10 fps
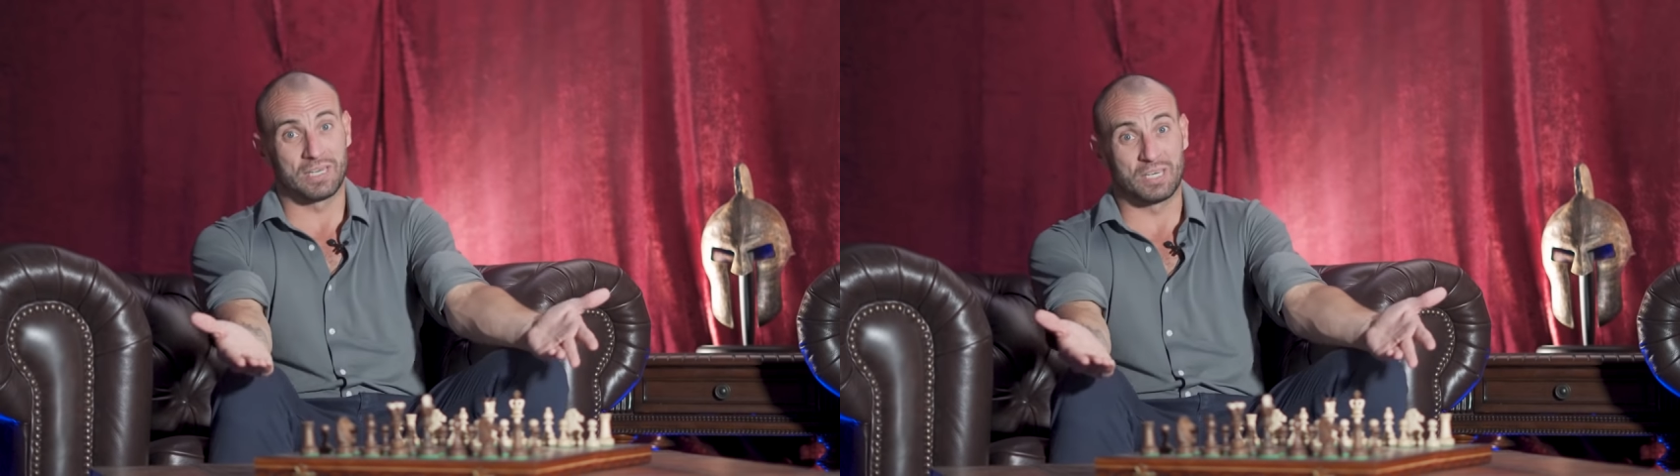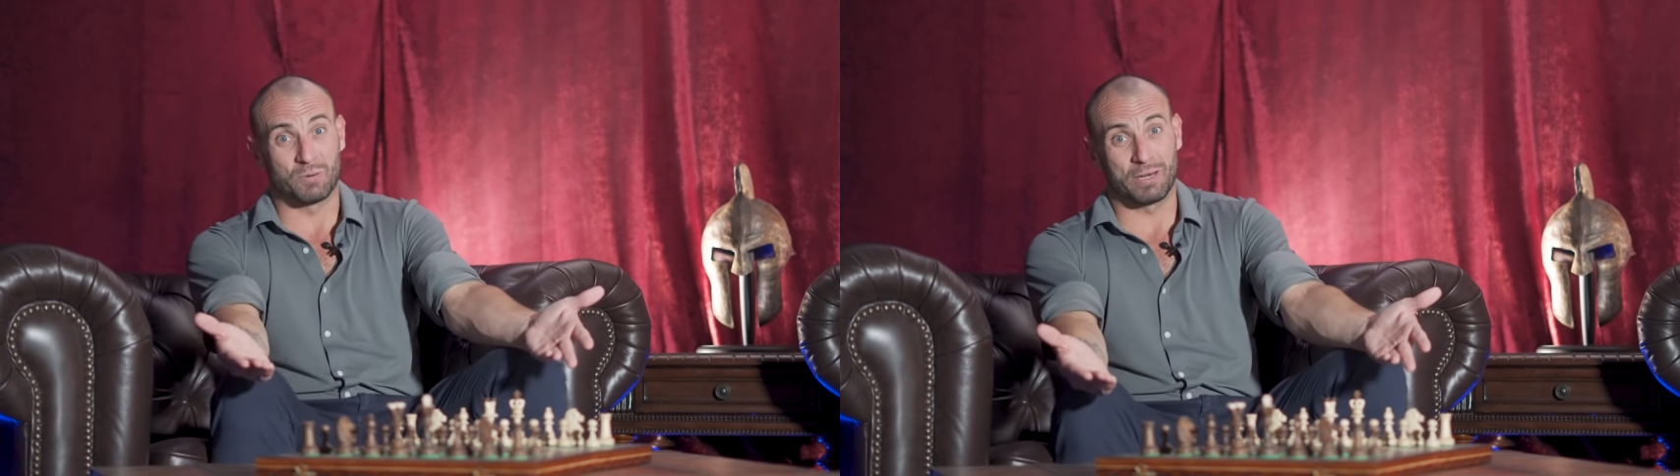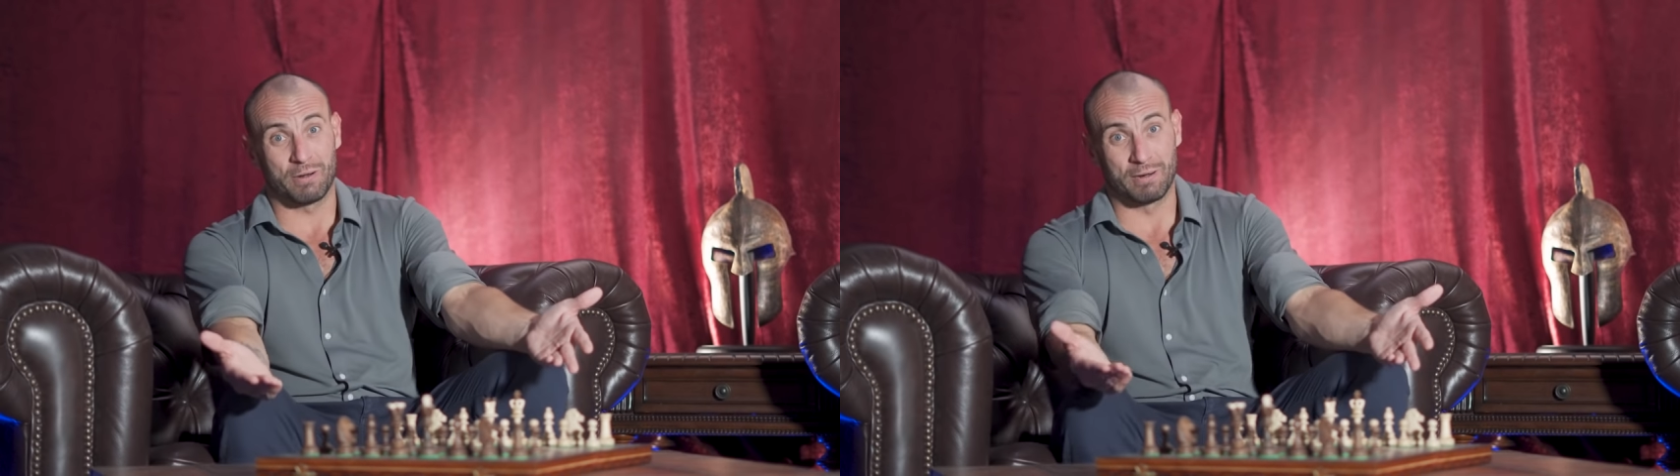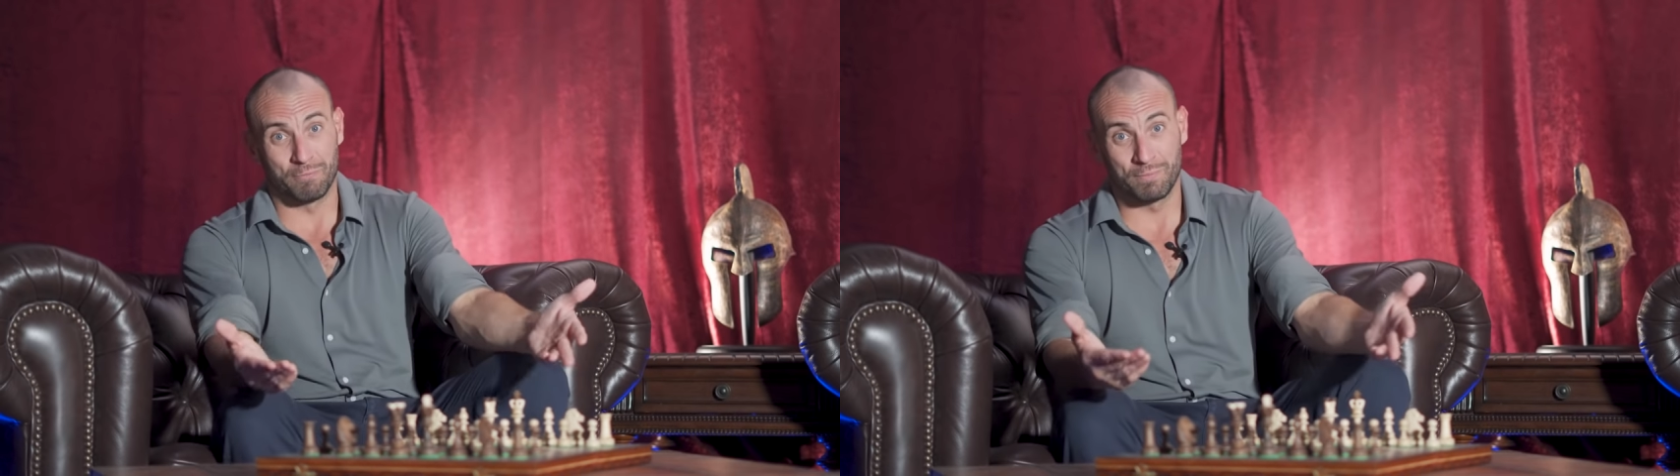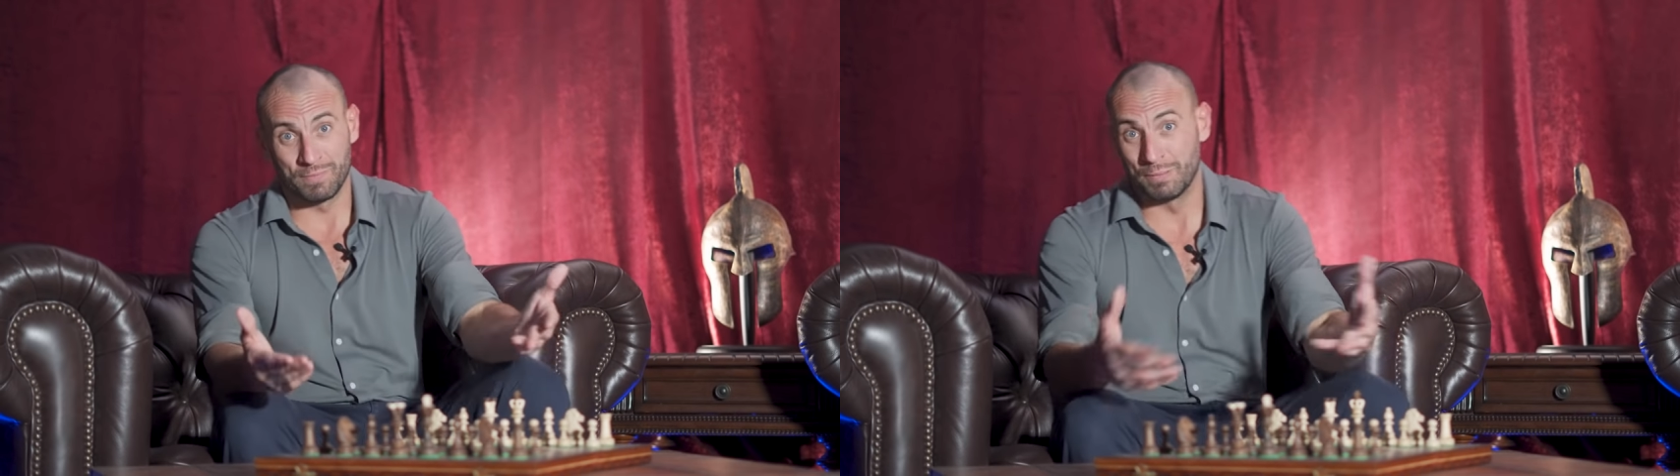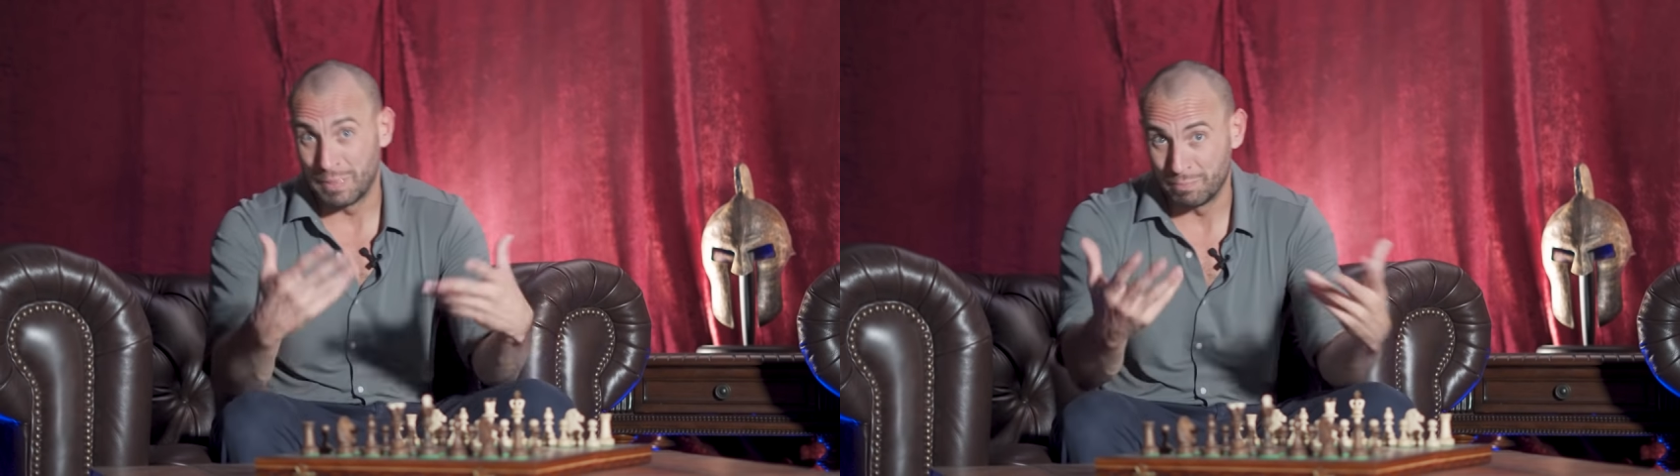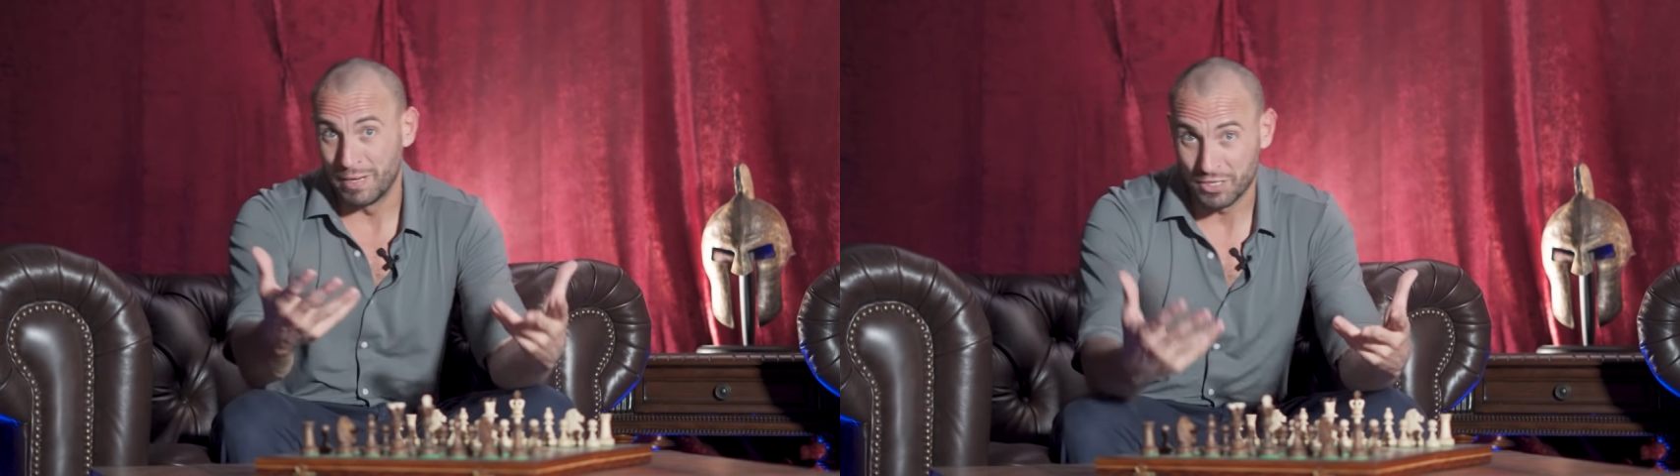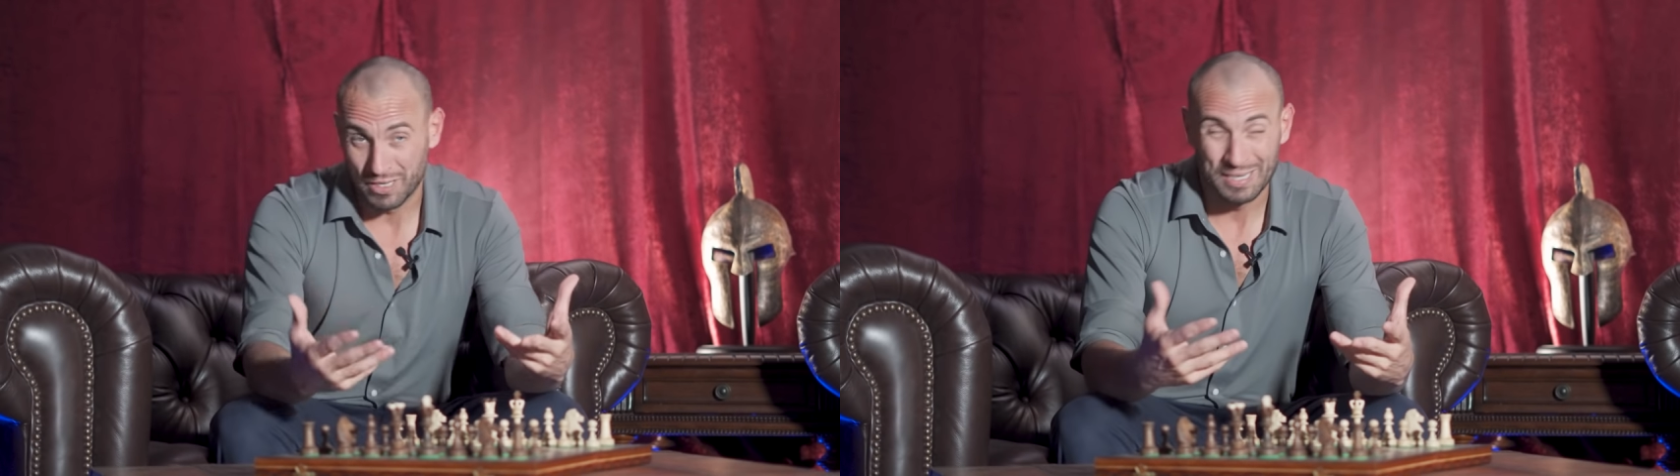I need to reiterate and, and
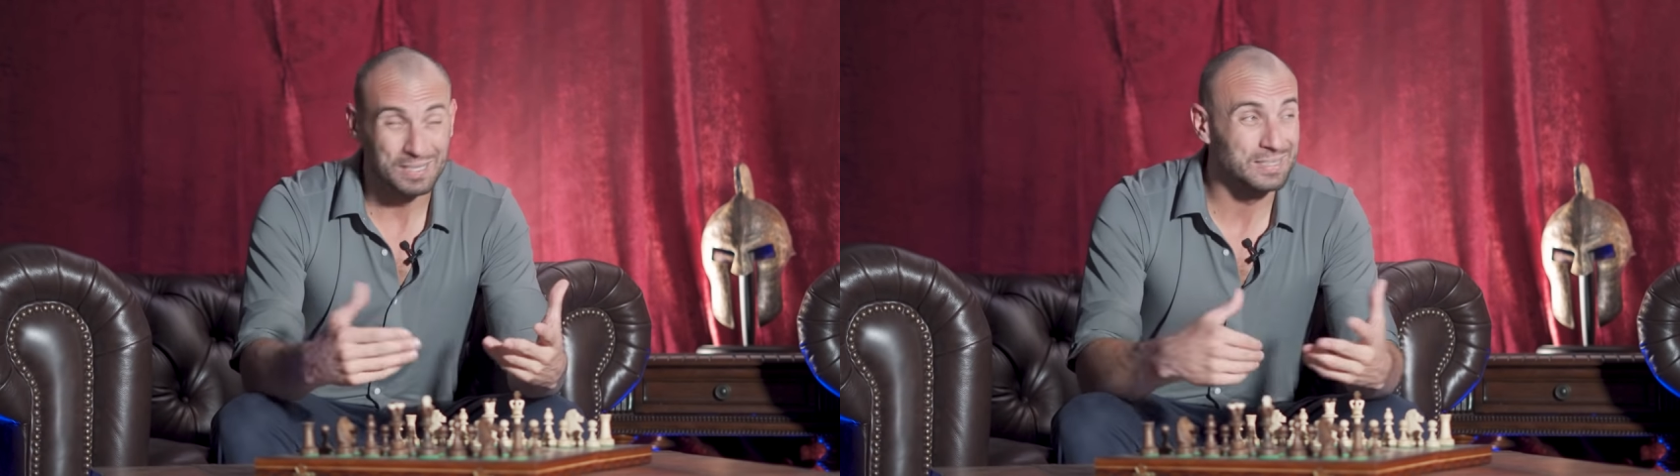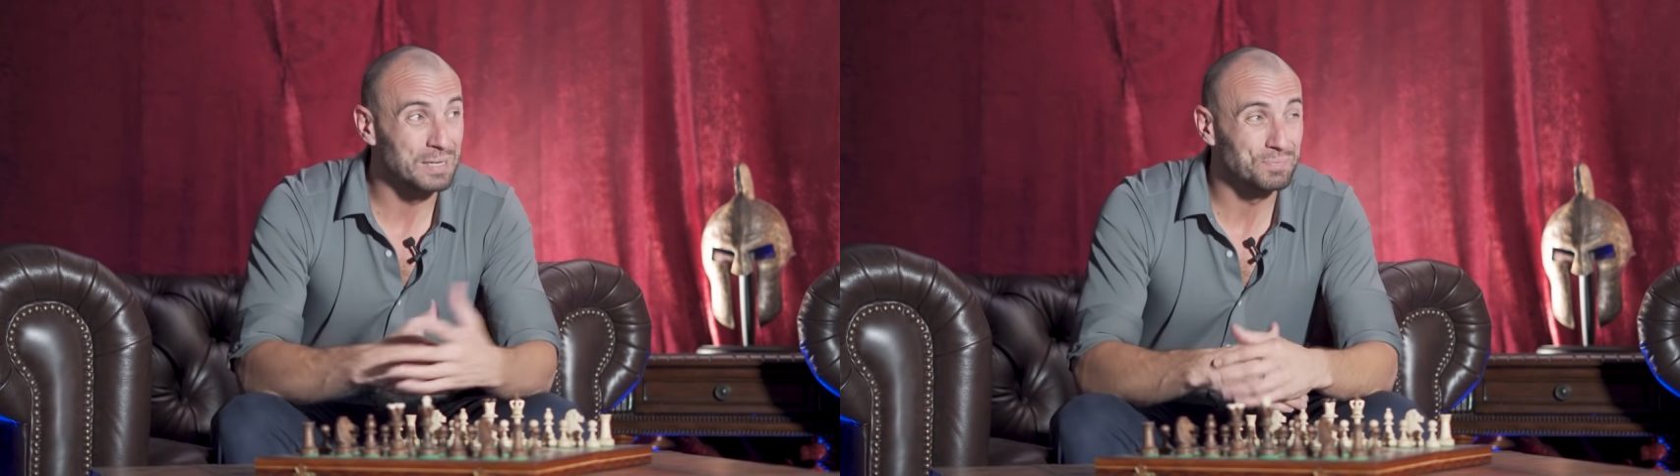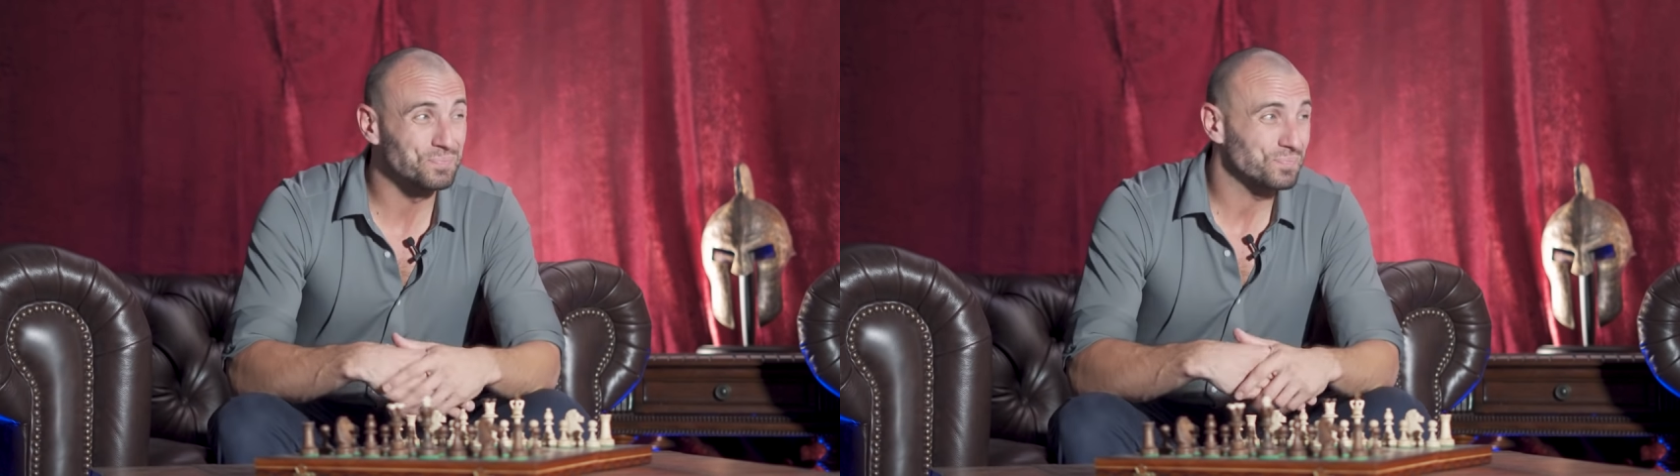mention here, is that